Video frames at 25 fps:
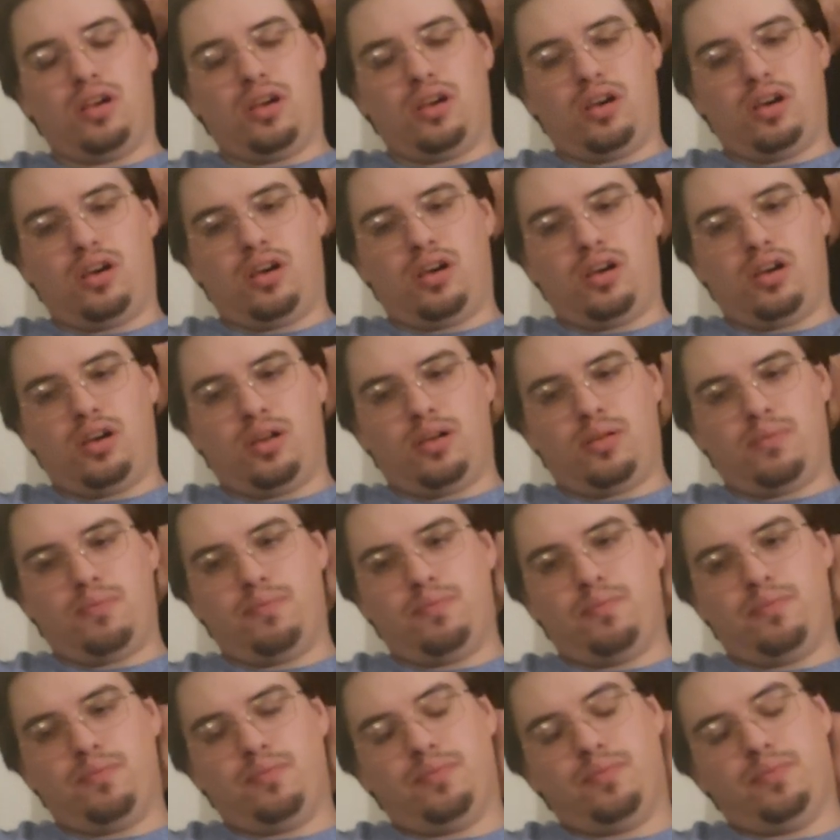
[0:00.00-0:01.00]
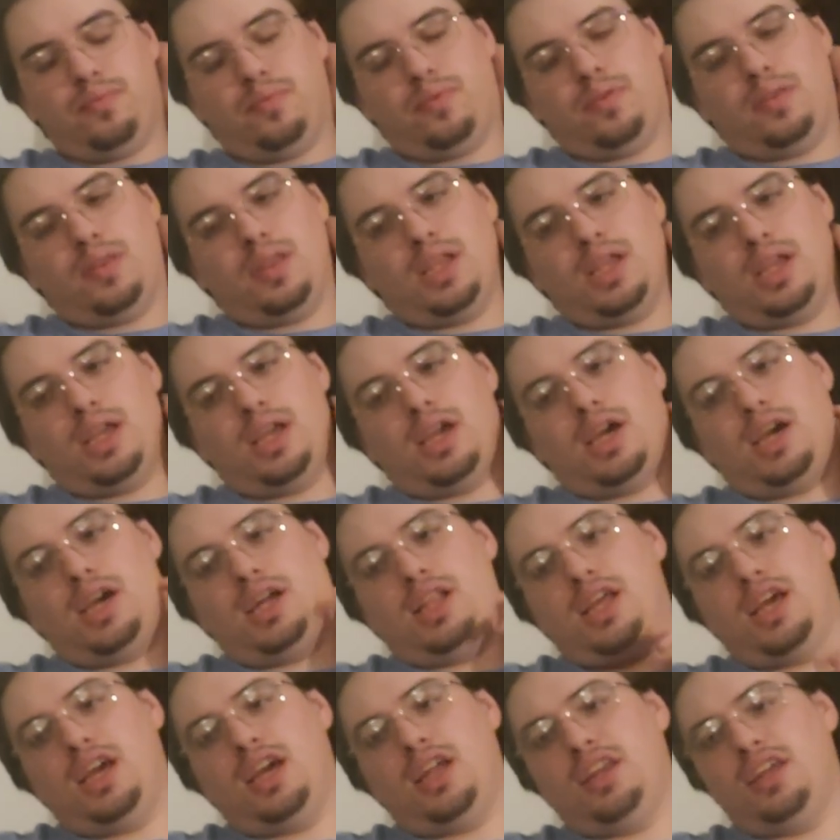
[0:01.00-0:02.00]
And
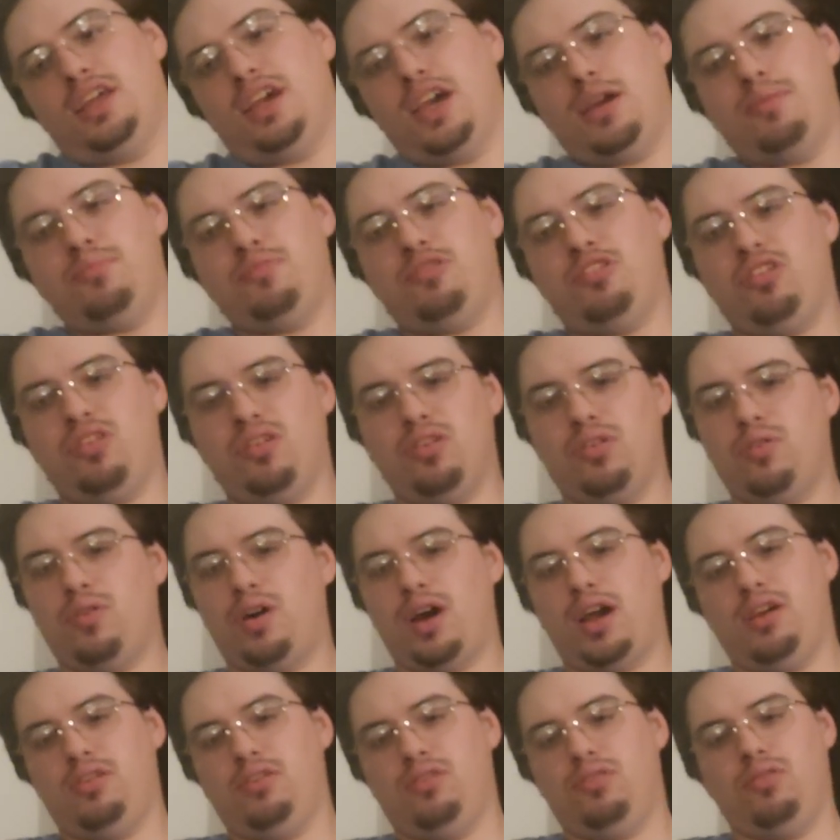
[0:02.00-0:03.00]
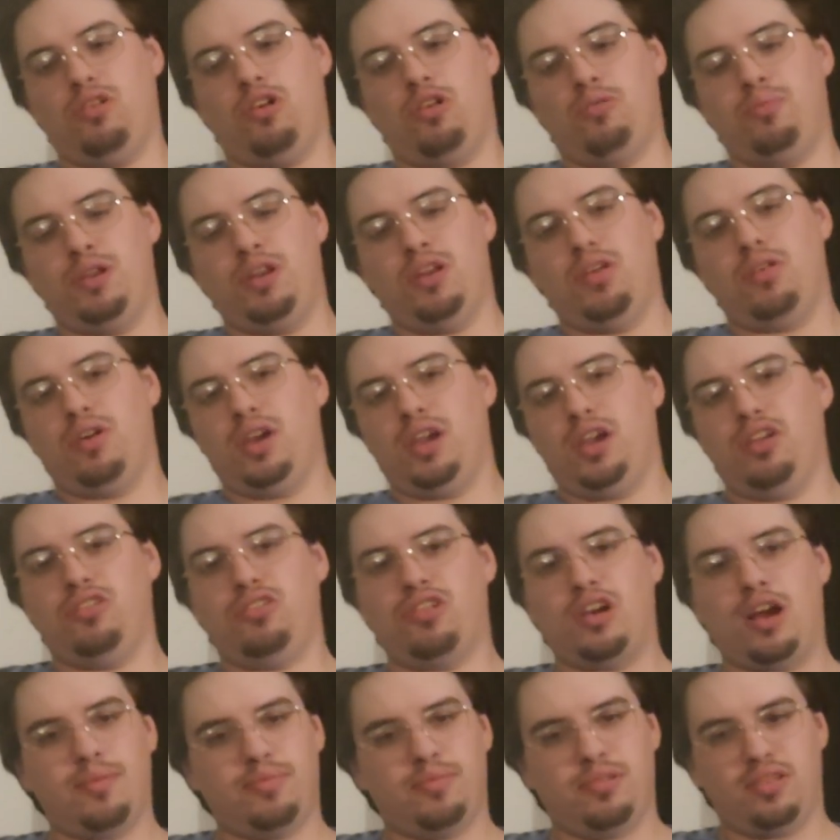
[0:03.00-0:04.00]
then game 2, I opened no hand
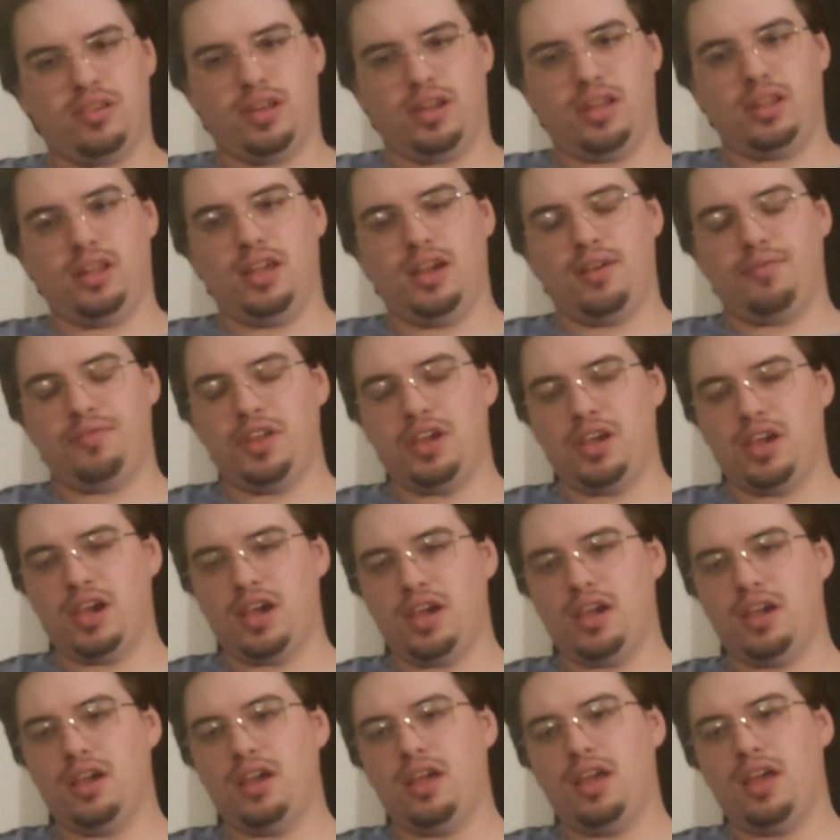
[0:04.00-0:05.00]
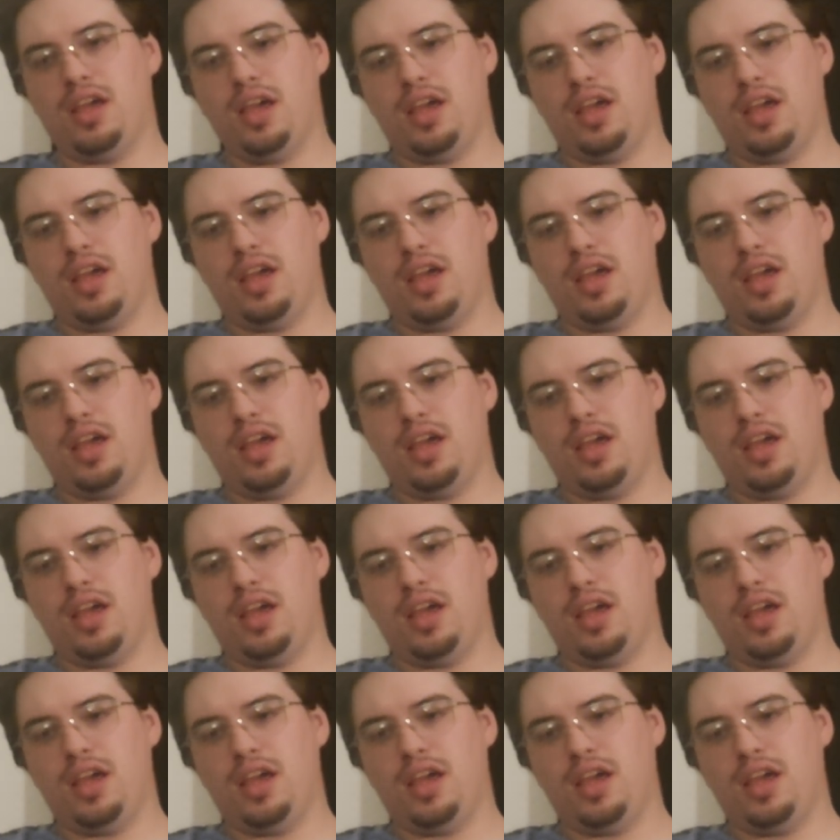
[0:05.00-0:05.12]
traps and he had the FTK.